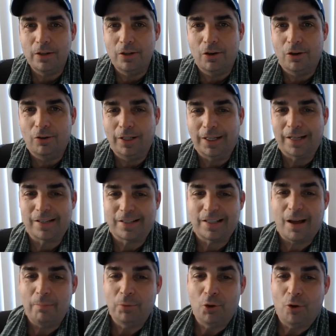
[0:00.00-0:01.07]
you know, like a
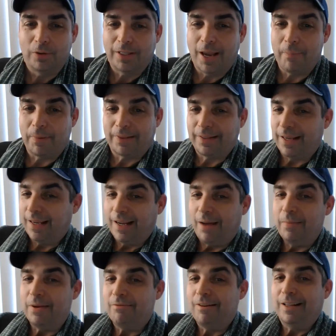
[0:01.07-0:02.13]
slumlord type of thing.
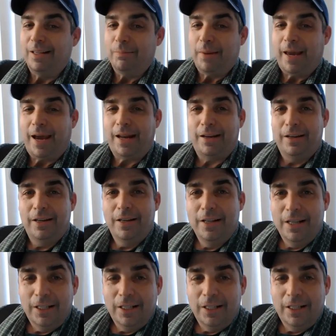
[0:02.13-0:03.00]
I mean, really bad.